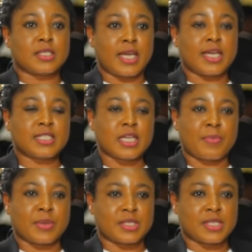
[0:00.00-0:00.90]
The
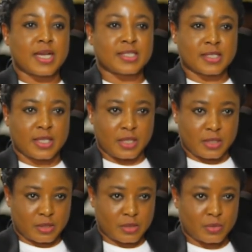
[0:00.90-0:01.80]
interpersonal
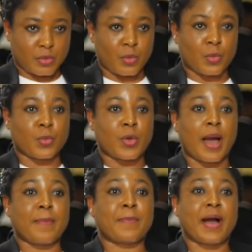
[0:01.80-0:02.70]
skills
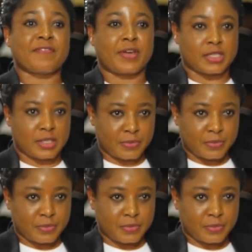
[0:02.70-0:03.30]
were perfect.